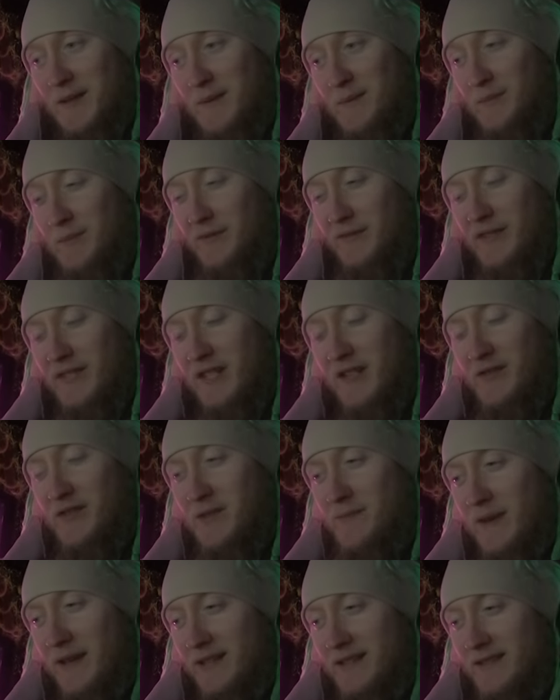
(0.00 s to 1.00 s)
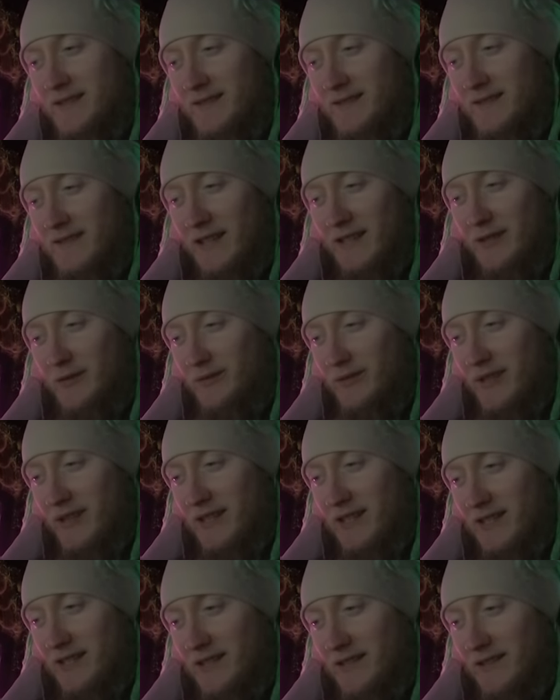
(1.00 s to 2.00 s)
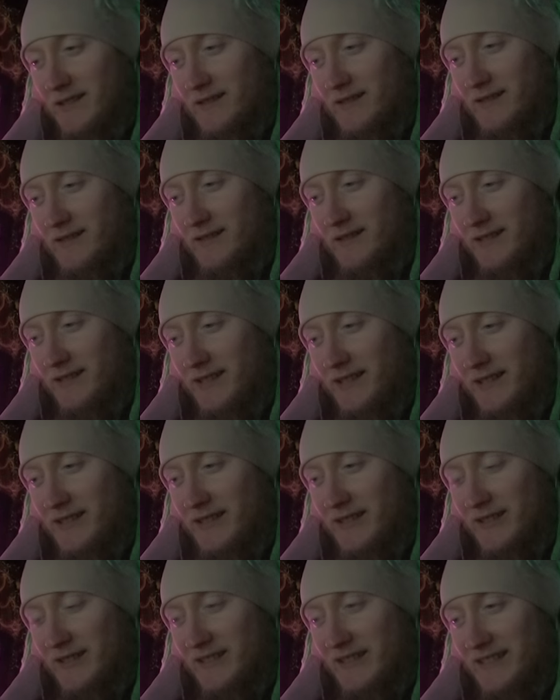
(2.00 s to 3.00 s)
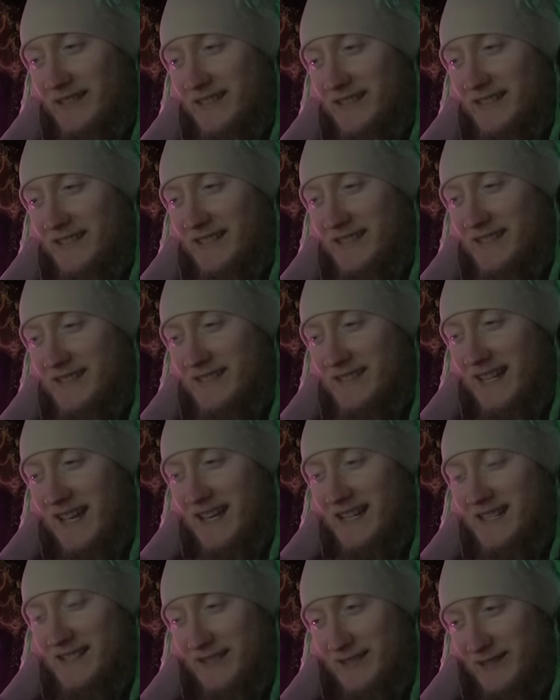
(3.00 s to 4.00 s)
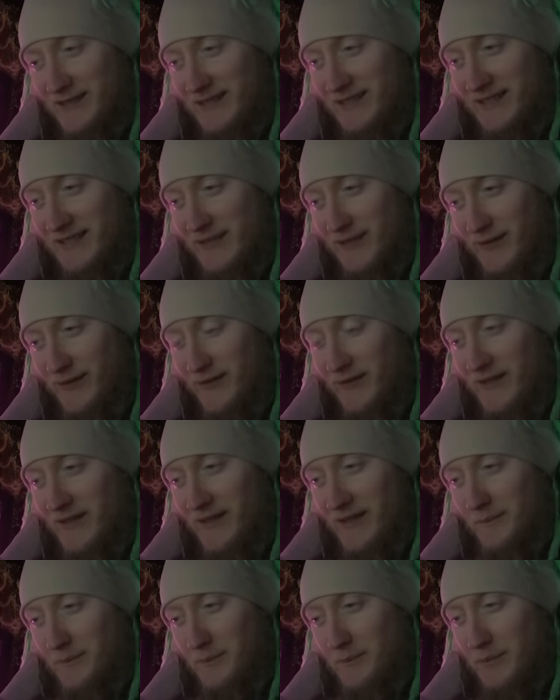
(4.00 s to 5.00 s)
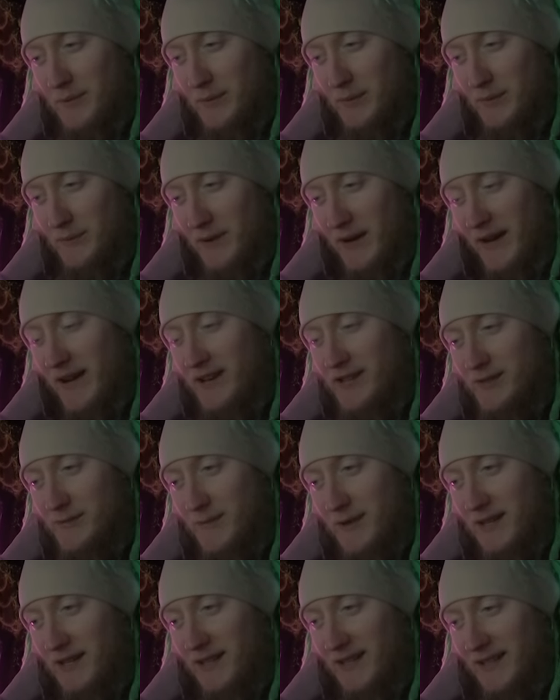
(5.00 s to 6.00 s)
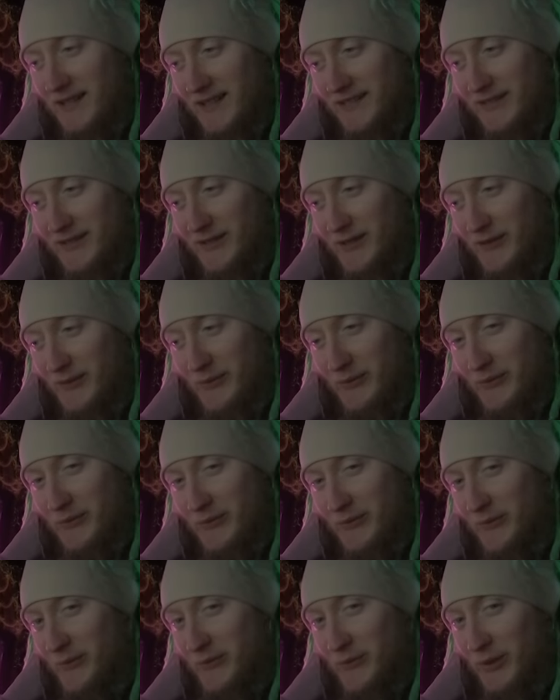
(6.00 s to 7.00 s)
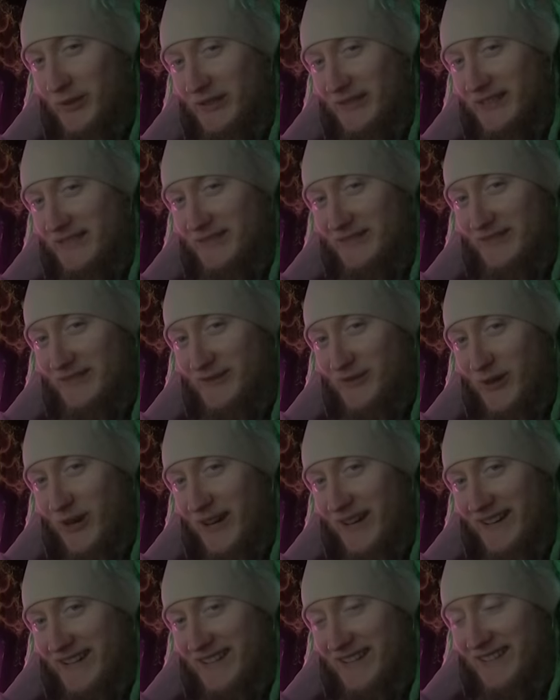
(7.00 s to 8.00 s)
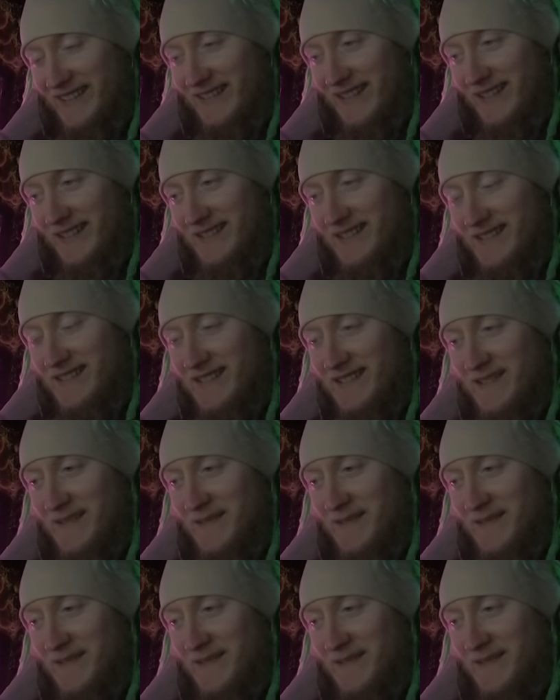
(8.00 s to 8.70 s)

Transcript: but the stuff she makes, I don't like it. It's not like, it doesn't taste as good as the stuff people my age make, and I don't know why that is.